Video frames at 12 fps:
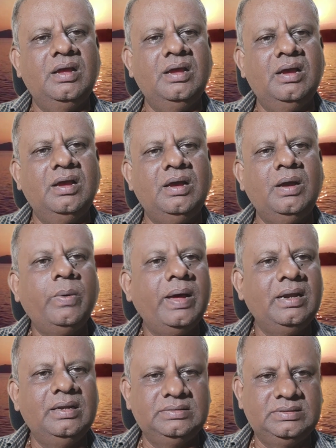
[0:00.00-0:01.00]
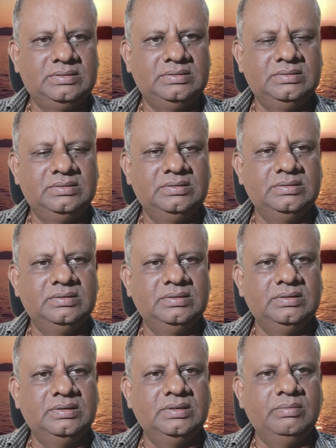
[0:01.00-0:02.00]
Awareness
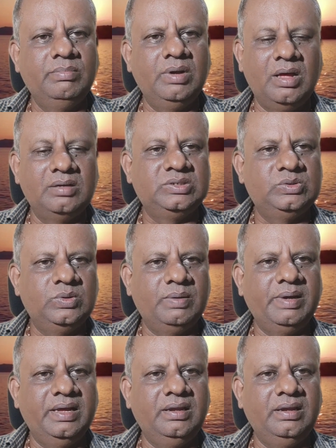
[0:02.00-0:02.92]
belongs to the mind.